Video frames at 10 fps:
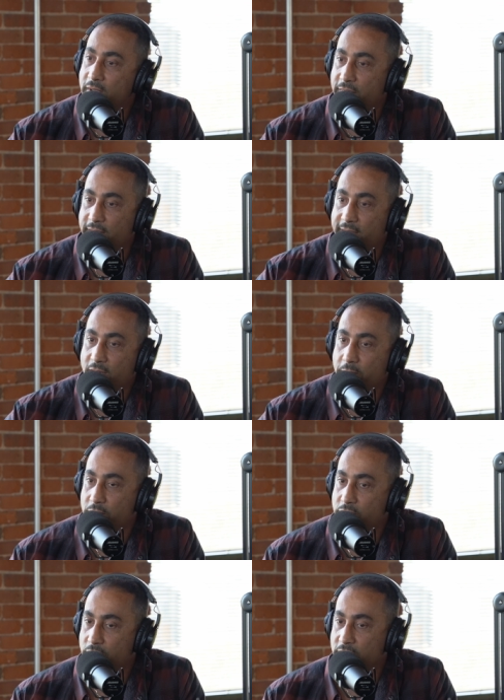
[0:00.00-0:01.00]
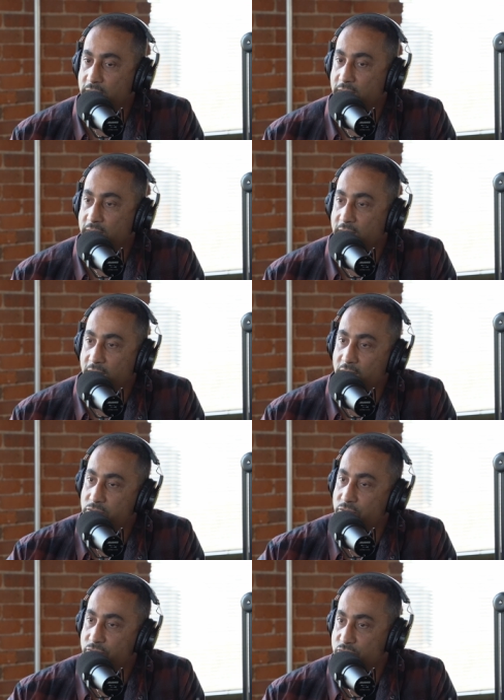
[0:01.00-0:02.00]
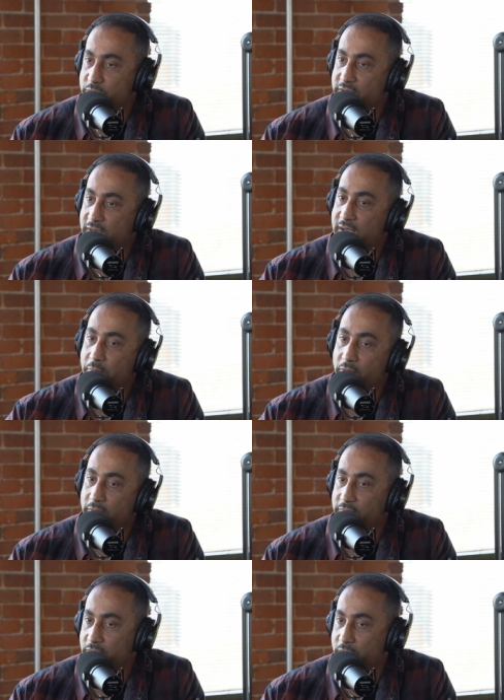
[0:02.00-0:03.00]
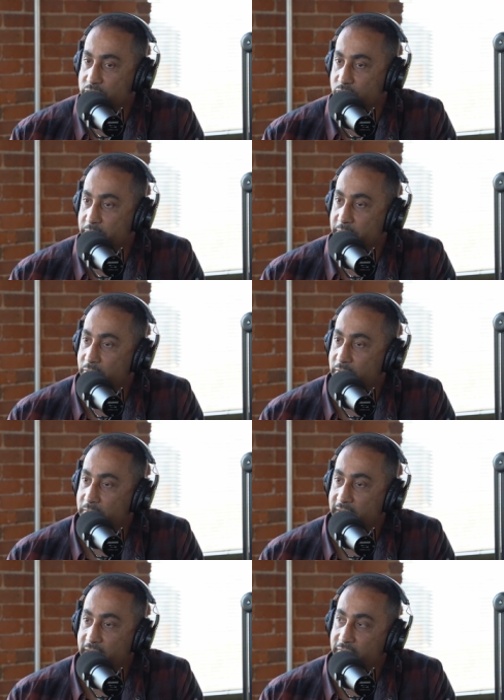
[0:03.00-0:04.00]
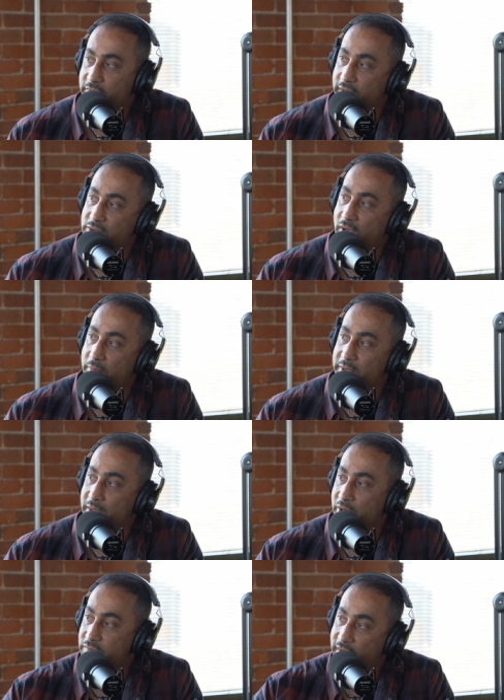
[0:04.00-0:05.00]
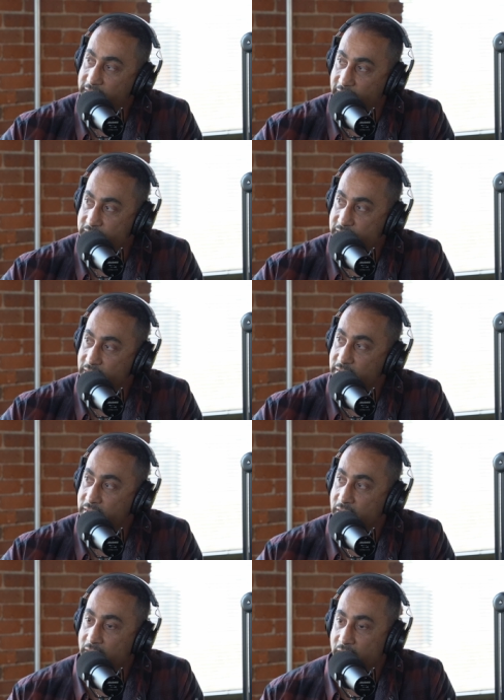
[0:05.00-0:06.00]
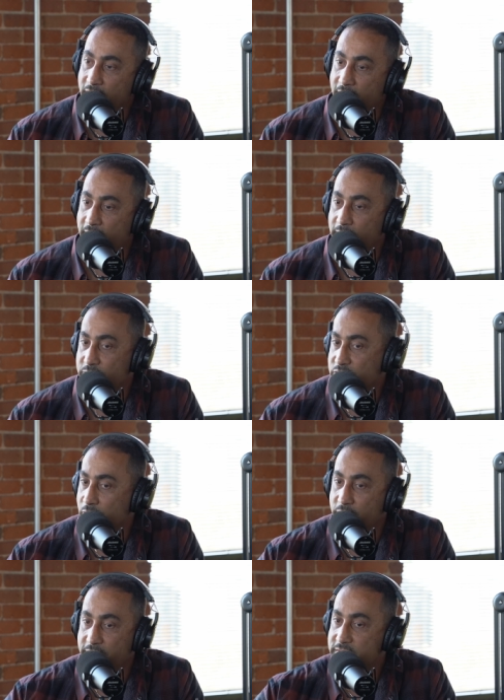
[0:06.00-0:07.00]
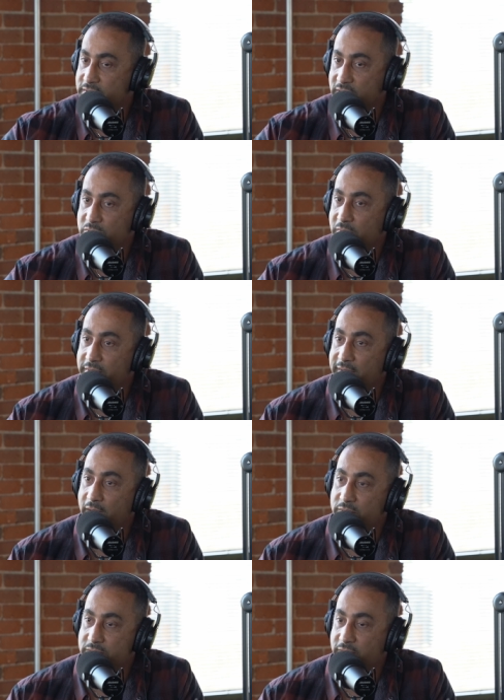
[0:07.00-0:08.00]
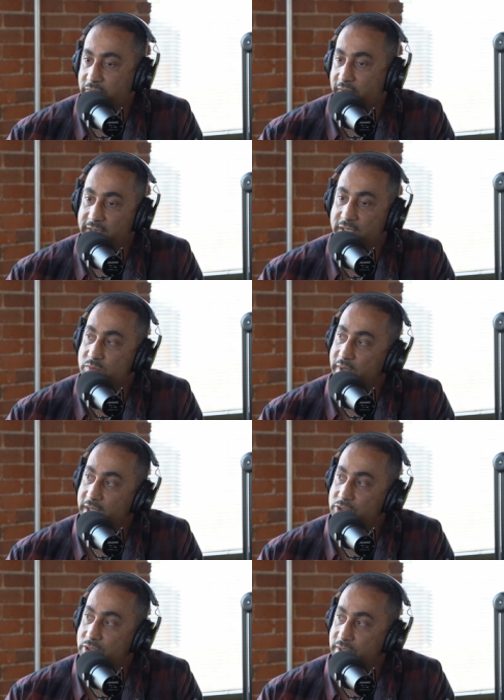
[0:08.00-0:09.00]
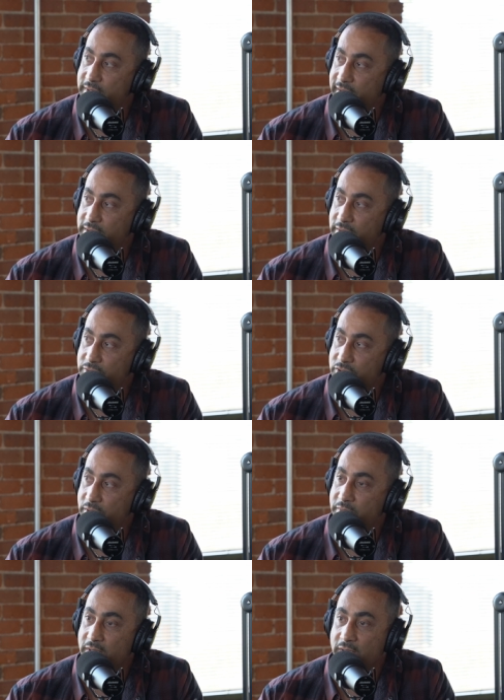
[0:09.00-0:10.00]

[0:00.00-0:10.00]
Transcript: That opportunity introduced me to a couple of influential people in my life that taught me about financing. So within 6 months, I was the finance manager in that dealership.